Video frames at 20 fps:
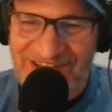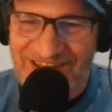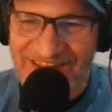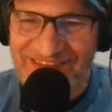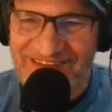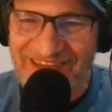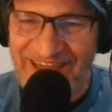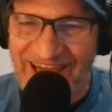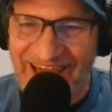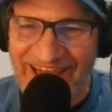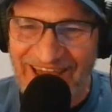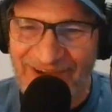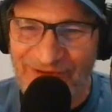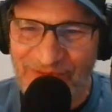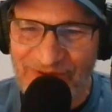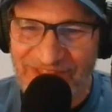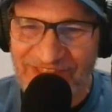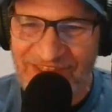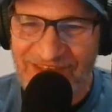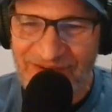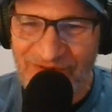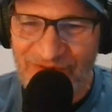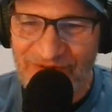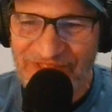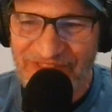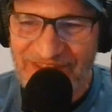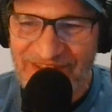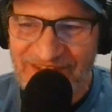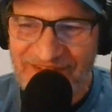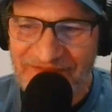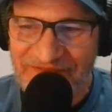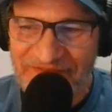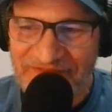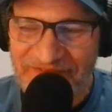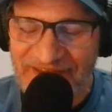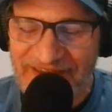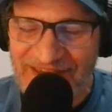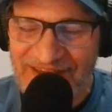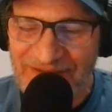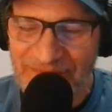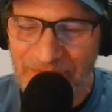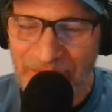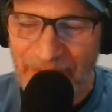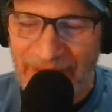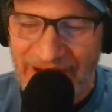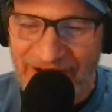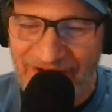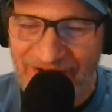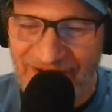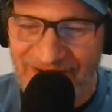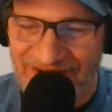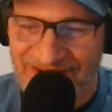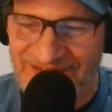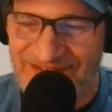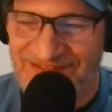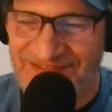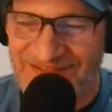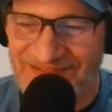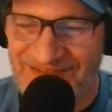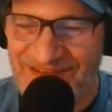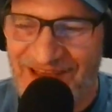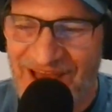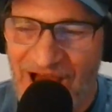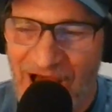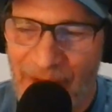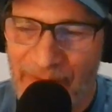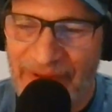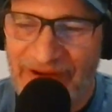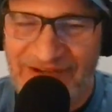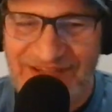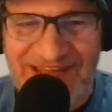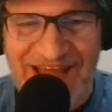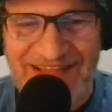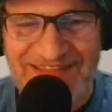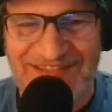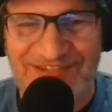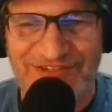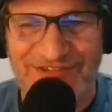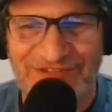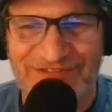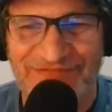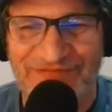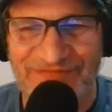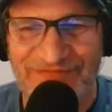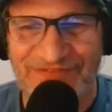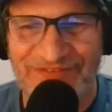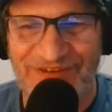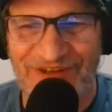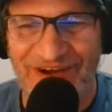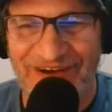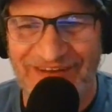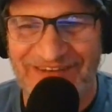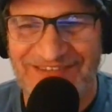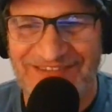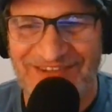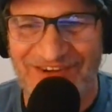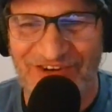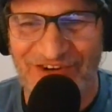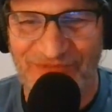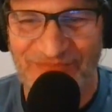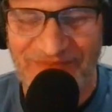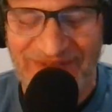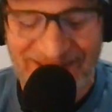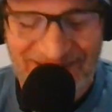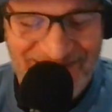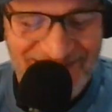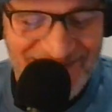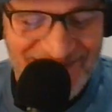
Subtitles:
another guy with a fucking bear on a bear tattooed on his arm.